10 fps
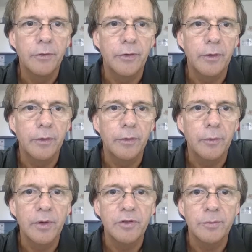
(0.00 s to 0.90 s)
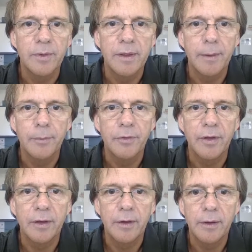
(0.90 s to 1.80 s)
so the question
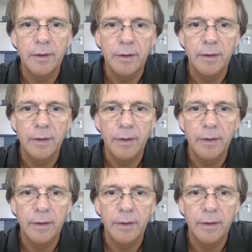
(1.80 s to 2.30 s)
becomes then,